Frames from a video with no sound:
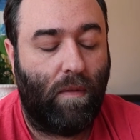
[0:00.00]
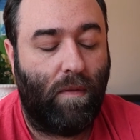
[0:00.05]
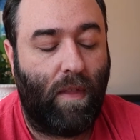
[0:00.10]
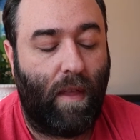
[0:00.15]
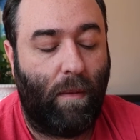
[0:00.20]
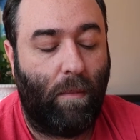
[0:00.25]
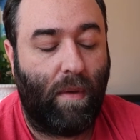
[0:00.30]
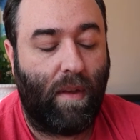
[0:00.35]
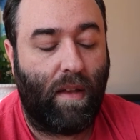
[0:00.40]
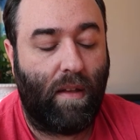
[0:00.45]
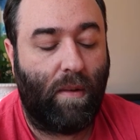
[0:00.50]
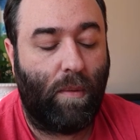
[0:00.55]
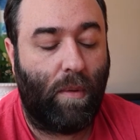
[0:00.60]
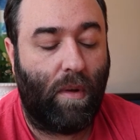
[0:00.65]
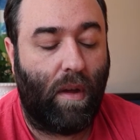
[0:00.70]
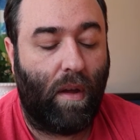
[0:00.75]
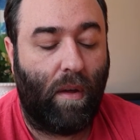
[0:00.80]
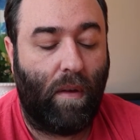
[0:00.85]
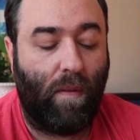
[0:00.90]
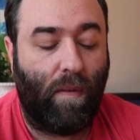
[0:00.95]
Then we cut to
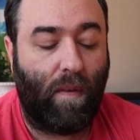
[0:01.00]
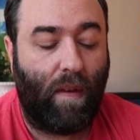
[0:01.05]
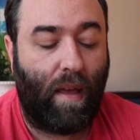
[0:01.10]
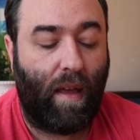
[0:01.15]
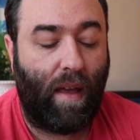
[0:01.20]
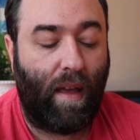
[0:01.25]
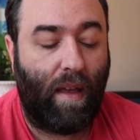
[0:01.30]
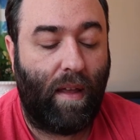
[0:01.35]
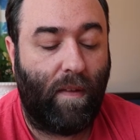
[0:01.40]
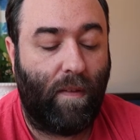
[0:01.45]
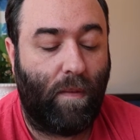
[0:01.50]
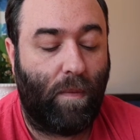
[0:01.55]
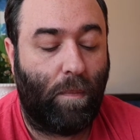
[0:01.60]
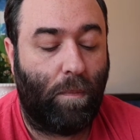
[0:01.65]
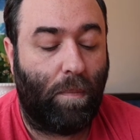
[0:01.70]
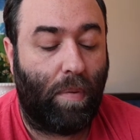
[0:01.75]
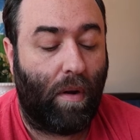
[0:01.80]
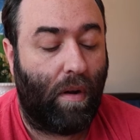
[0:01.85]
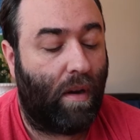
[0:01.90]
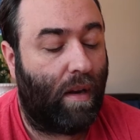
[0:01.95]
where Ozai is
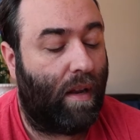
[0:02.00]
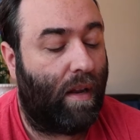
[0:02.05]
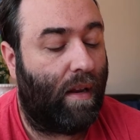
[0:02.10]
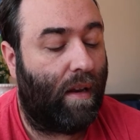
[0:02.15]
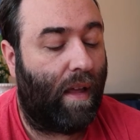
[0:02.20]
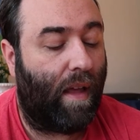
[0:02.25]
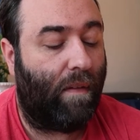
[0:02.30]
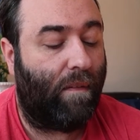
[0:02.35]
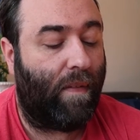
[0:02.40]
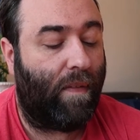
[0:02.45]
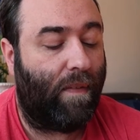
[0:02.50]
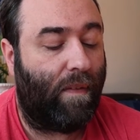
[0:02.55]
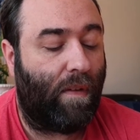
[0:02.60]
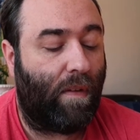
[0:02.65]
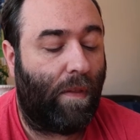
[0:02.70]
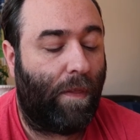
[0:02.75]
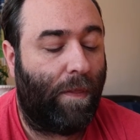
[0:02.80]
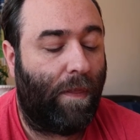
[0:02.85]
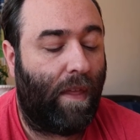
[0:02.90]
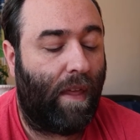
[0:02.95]
burning every
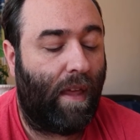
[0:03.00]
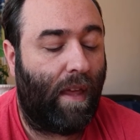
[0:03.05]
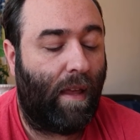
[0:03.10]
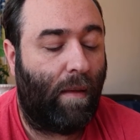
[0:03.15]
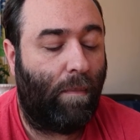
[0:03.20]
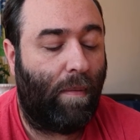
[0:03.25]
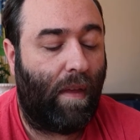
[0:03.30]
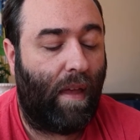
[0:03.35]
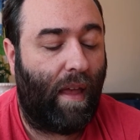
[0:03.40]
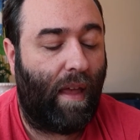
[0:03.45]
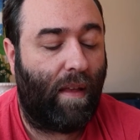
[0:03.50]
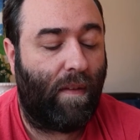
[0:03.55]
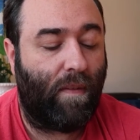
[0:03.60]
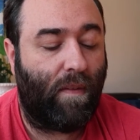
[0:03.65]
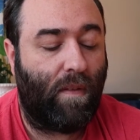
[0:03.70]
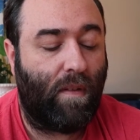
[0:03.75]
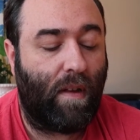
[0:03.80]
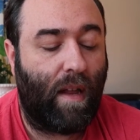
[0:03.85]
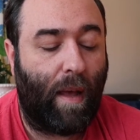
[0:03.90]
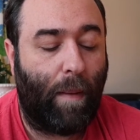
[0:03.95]
single thing, but Aang
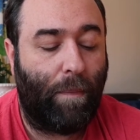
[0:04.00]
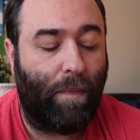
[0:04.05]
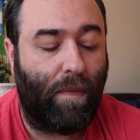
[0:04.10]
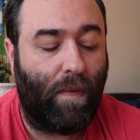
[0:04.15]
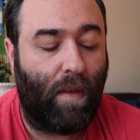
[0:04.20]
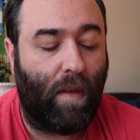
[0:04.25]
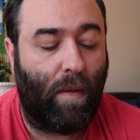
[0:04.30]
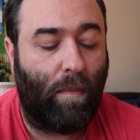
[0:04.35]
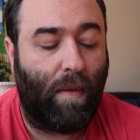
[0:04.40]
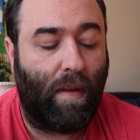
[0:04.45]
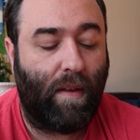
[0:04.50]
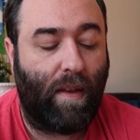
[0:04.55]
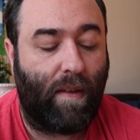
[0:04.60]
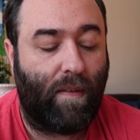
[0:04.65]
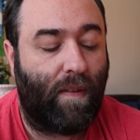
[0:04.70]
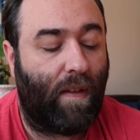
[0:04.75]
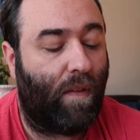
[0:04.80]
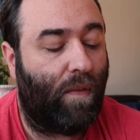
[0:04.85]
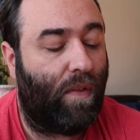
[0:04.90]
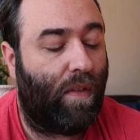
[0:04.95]
stops him and
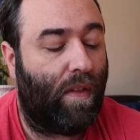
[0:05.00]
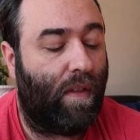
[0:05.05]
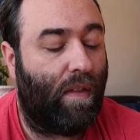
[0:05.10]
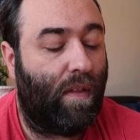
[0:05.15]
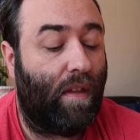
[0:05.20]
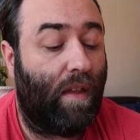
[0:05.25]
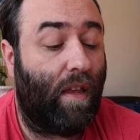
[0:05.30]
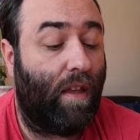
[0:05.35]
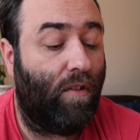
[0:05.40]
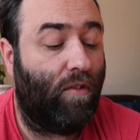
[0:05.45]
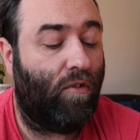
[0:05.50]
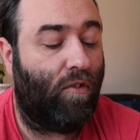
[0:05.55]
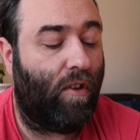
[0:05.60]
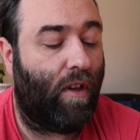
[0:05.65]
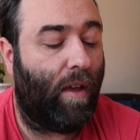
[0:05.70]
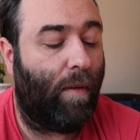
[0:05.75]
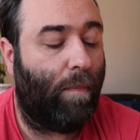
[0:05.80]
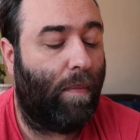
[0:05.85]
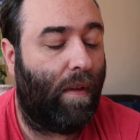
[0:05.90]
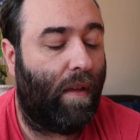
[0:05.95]
takes out his
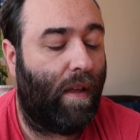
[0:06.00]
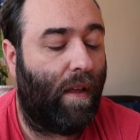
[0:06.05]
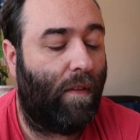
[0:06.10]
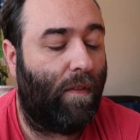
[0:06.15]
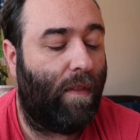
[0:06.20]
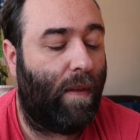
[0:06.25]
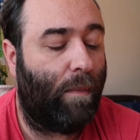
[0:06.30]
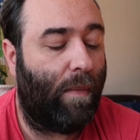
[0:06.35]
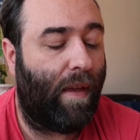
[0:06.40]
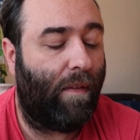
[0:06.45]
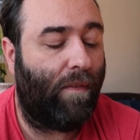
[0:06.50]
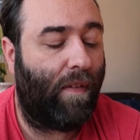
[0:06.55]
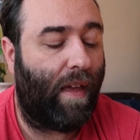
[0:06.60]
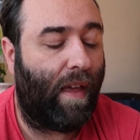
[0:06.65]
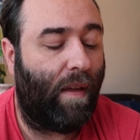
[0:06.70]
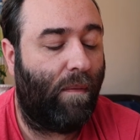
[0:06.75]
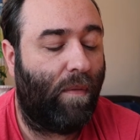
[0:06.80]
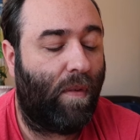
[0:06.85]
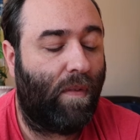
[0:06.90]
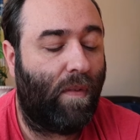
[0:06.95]
ship. And then we have
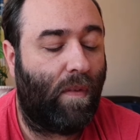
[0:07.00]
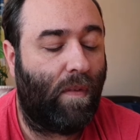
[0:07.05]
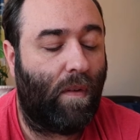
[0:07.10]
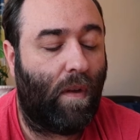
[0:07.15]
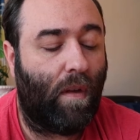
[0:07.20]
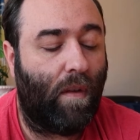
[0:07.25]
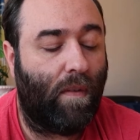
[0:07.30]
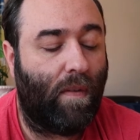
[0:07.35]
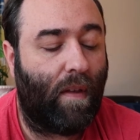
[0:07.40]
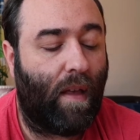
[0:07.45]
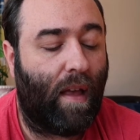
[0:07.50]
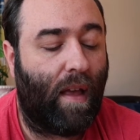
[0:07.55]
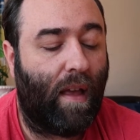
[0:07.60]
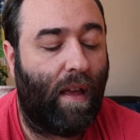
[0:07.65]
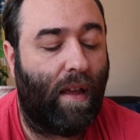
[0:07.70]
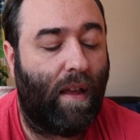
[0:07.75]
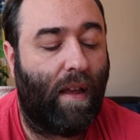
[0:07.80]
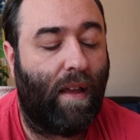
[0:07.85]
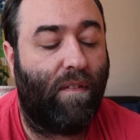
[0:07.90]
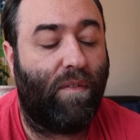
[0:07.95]
Aang versus
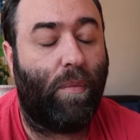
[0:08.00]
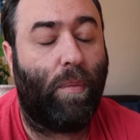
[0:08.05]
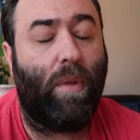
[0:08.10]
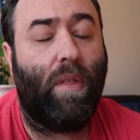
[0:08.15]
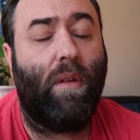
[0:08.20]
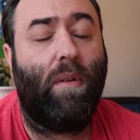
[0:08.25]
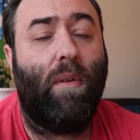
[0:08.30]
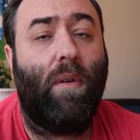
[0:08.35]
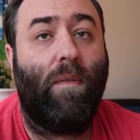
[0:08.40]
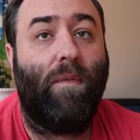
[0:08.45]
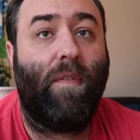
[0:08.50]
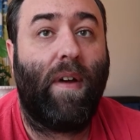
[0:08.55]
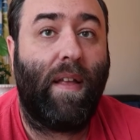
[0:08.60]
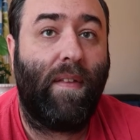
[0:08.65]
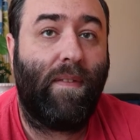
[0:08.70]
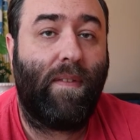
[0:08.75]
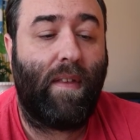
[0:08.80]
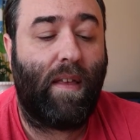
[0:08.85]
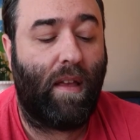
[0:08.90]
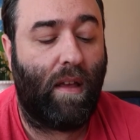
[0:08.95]
Ozai and have a really cool
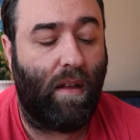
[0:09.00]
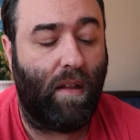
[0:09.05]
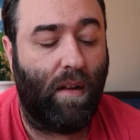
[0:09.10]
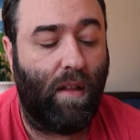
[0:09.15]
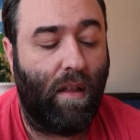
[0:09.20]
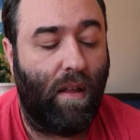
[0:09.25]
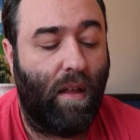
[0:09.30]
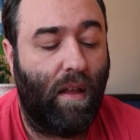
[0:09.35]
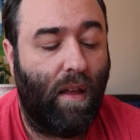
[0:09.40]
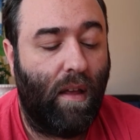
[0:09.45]
fight scene.